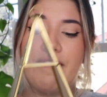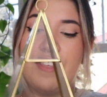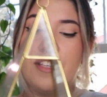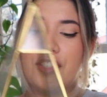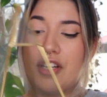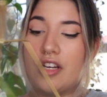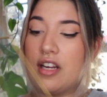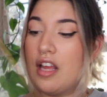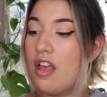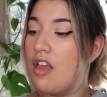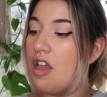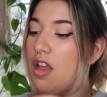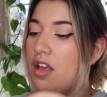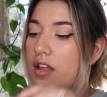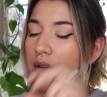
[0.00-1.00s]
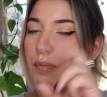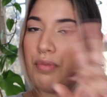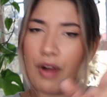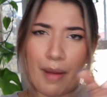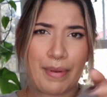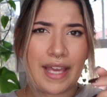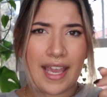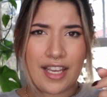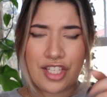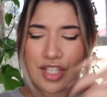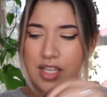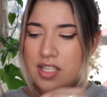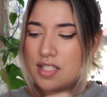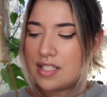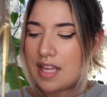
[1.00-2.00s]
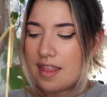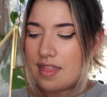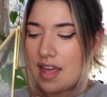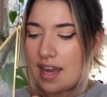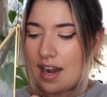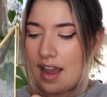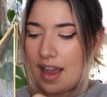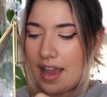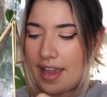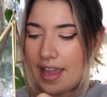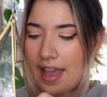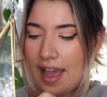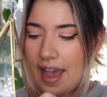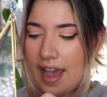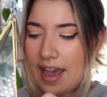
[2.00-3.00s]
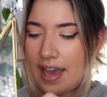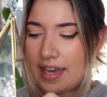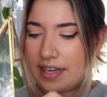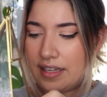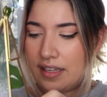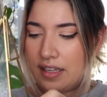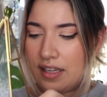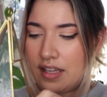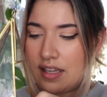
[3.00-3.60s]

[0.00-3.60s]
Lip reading: These are propagations that I had